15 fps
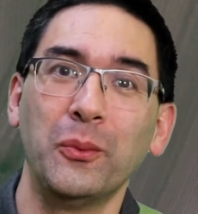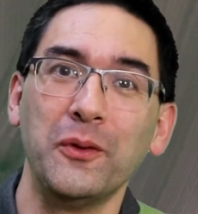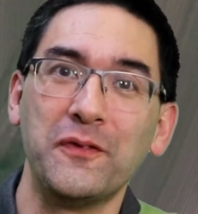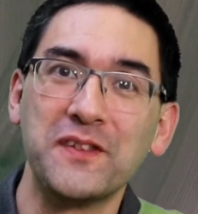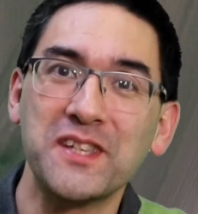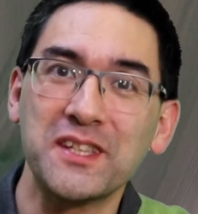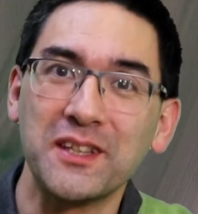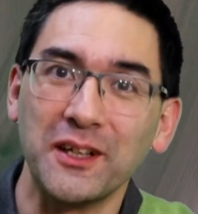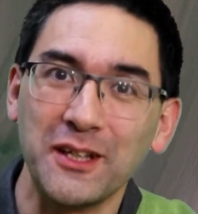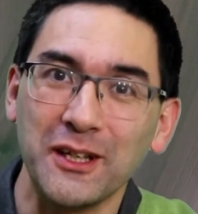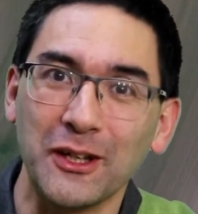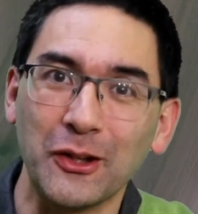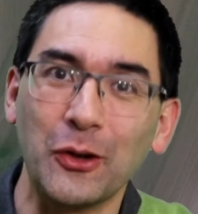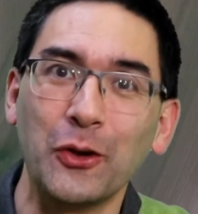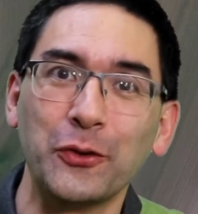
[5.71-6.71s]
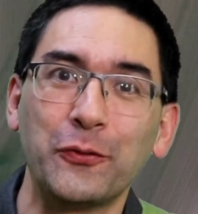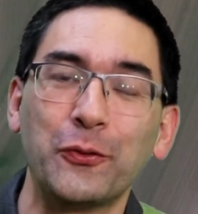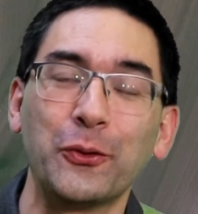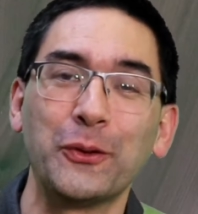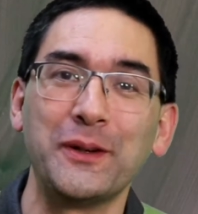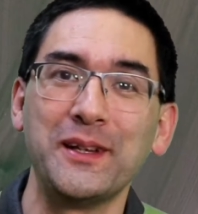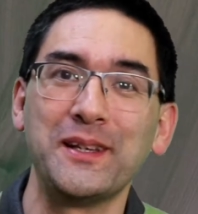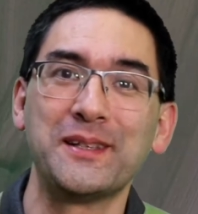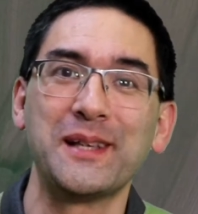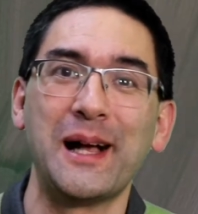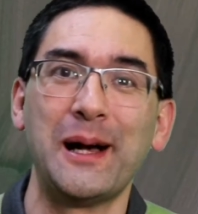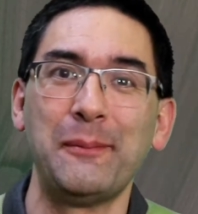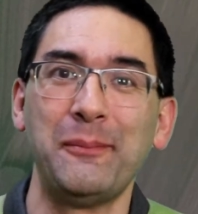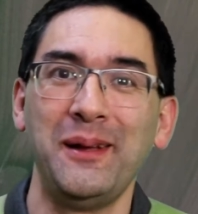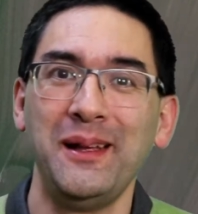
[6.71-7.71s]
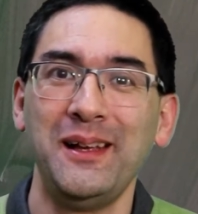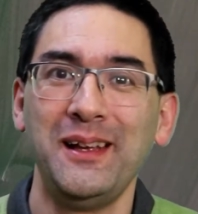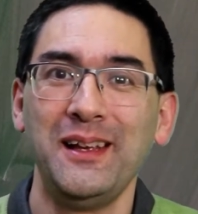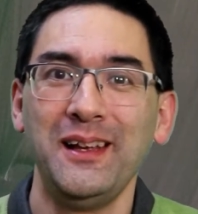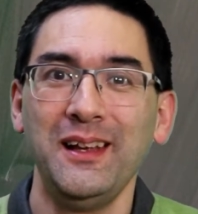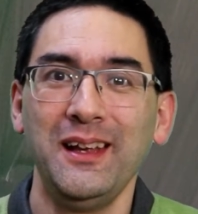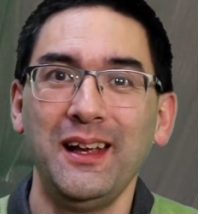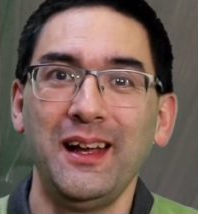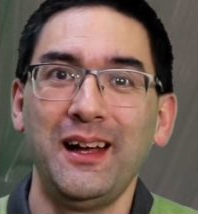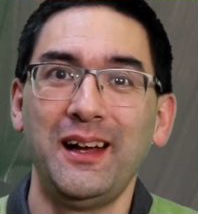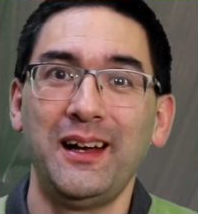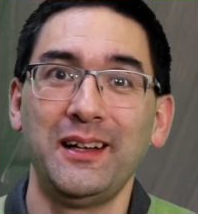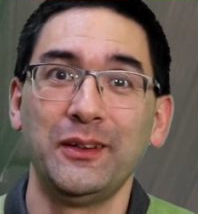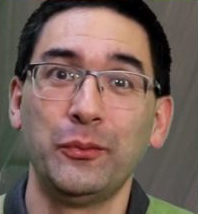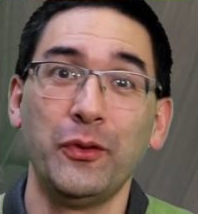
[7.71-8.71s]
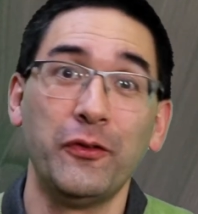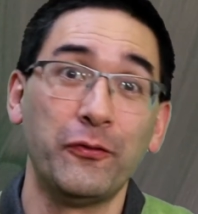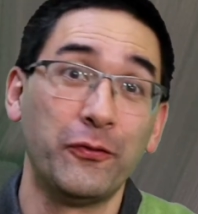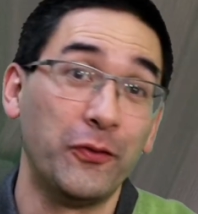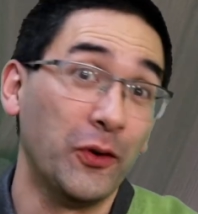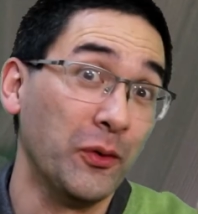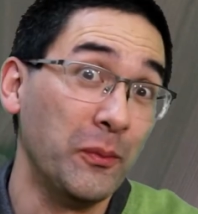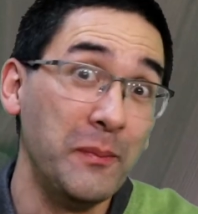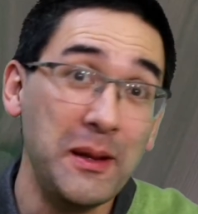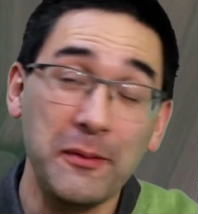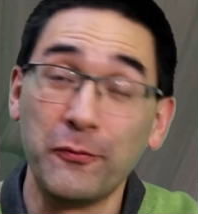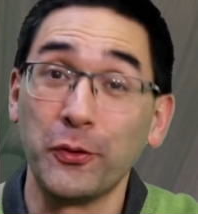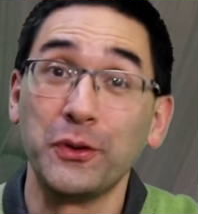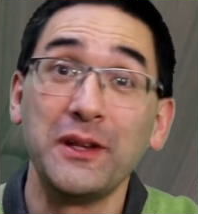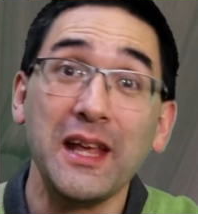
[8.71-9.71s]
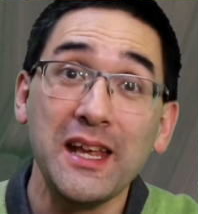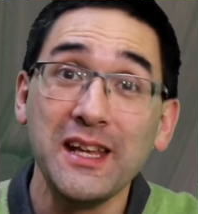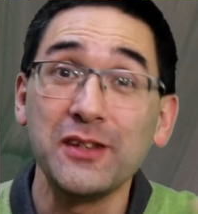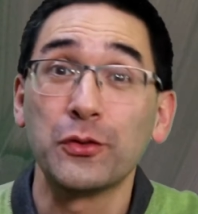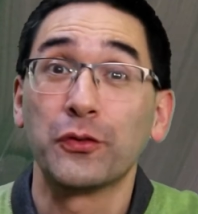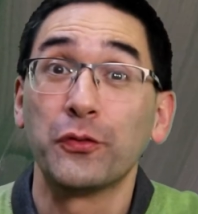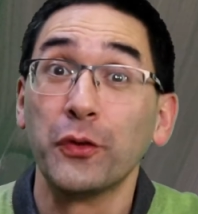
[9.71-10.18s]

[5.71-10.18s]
We've studied a lot for an exam and maybe for days or